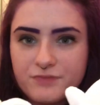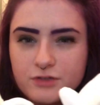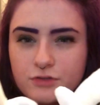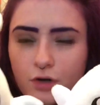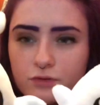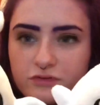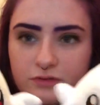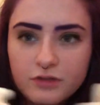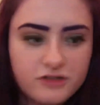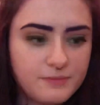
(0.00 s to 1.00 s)
Nose
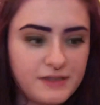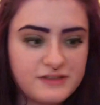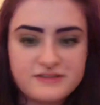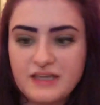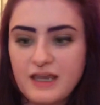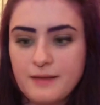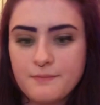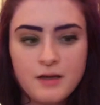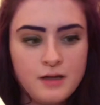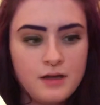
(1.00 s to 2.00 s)
looks about the
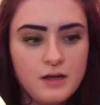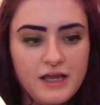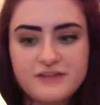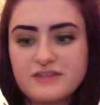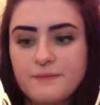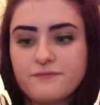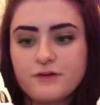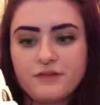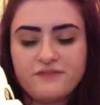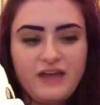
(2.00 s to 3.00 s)
same, except
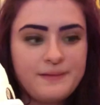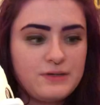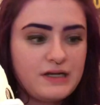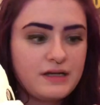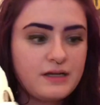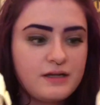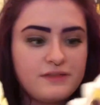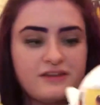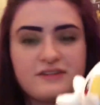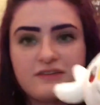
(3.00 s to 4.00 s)
for the fabric.
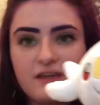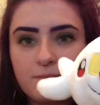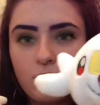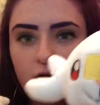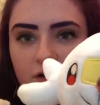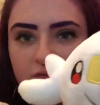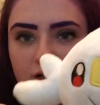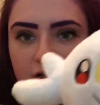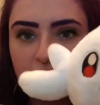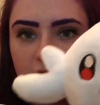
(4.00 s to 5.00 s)
This is like more
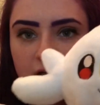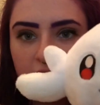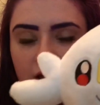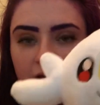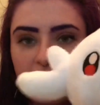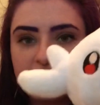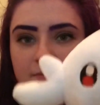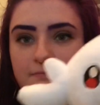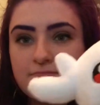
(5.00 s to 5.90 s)
of it's